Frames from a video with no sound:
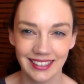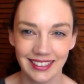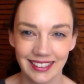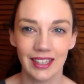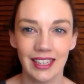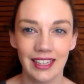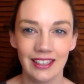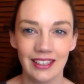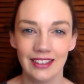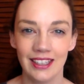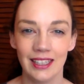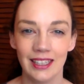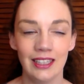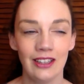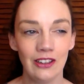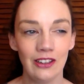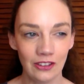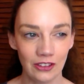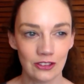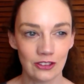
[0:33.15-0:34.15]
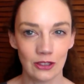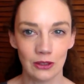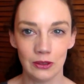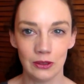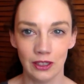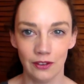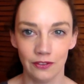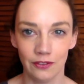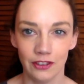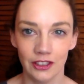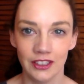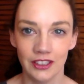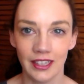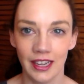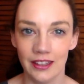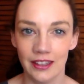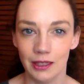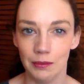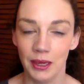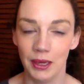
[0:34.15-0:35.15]
They look so different
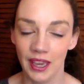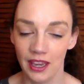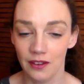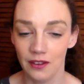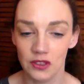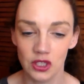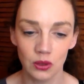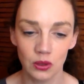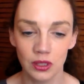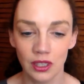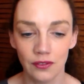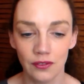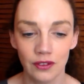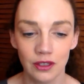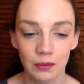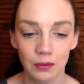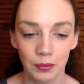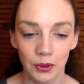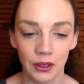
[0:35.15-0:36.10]
and they behave so different,